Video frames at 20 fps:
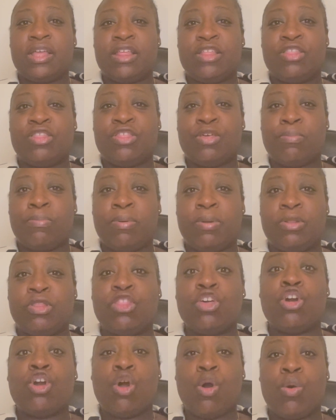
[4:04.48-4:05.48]
the
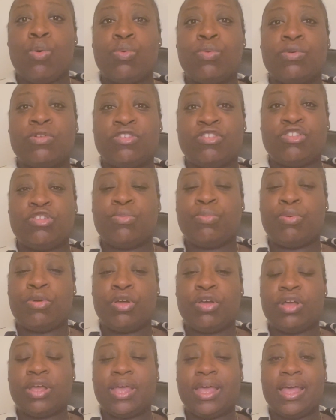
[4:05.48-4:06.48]
the goal was to
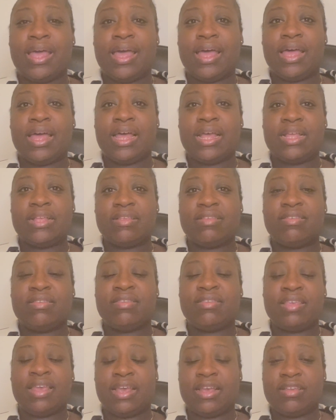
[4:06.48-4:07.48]
book
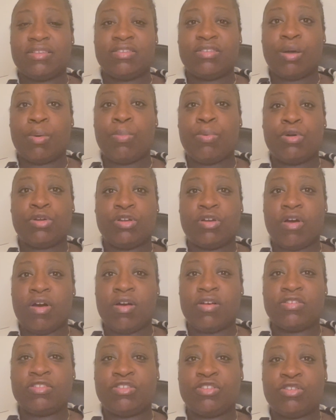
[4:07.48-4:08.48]
six
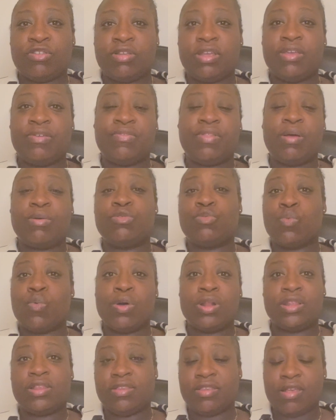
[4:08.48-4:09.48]
podcasts if that was
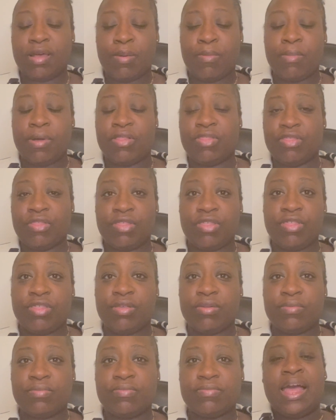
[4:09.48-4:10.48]
once a month
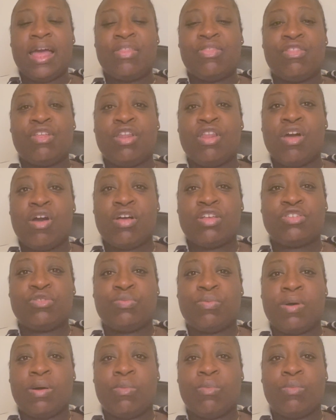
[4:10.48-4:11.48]
and the
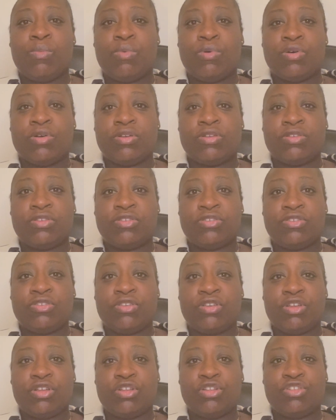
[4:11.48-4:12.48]
last one
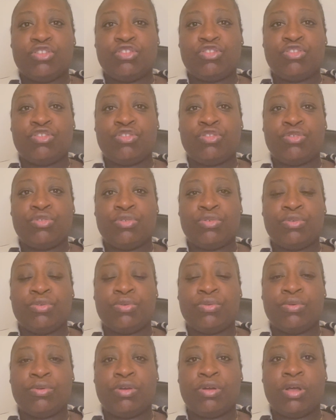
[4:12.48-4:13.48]
was
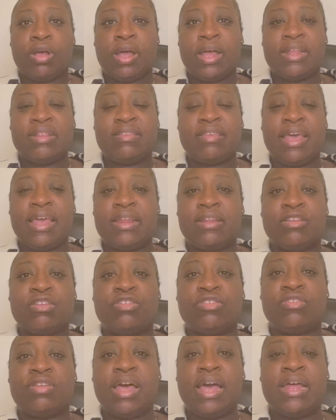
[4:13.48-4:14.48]
to
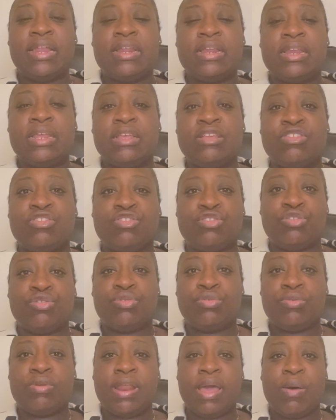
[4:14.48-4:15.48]
attend at least
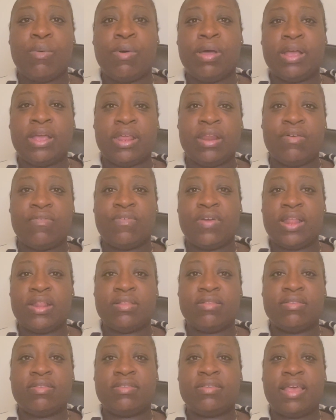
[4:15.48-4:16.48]
two networking
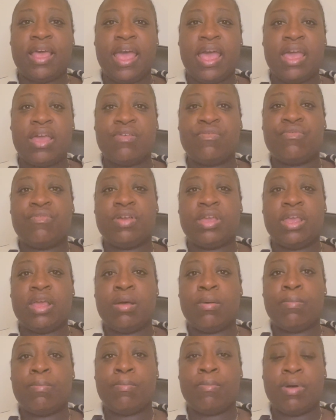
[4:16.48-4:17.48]
events
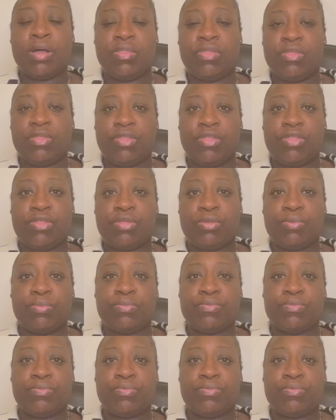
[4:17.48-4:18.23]
every month